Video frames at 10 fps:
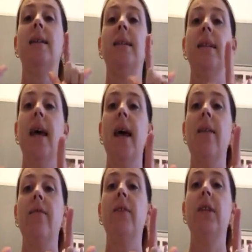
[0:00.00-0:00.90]

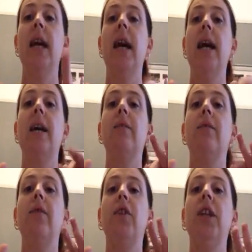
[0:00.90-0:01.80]
7 and
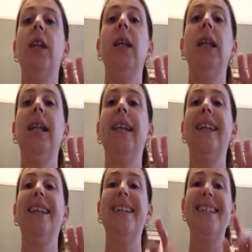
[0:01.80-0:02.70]

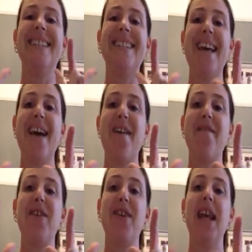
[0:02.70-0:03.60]
3, 7
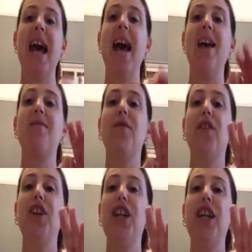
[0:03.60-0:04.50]
and
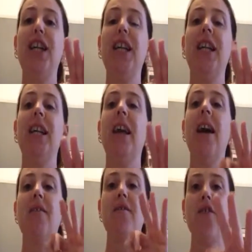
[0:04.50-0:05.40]
3,
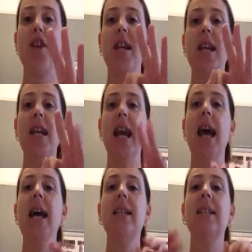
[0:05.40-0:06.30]
3
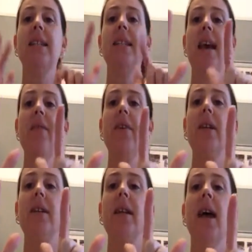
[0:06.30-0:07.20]
and
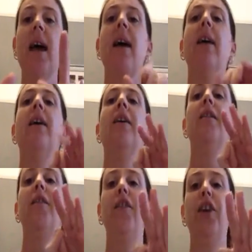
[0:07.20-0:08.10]
7,
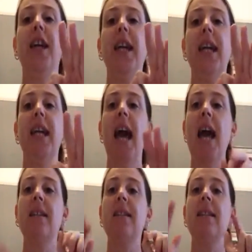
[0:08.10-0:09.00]
3
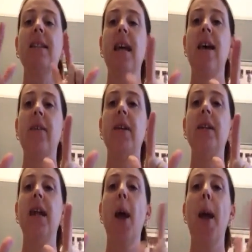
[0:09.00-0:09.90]
and 7.
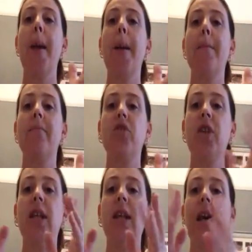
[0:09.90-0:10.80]

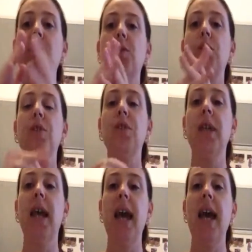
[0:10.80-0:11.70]
Bring them all
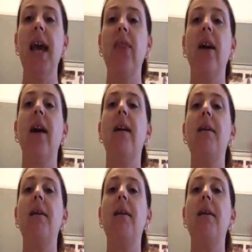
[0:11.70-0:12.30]
together,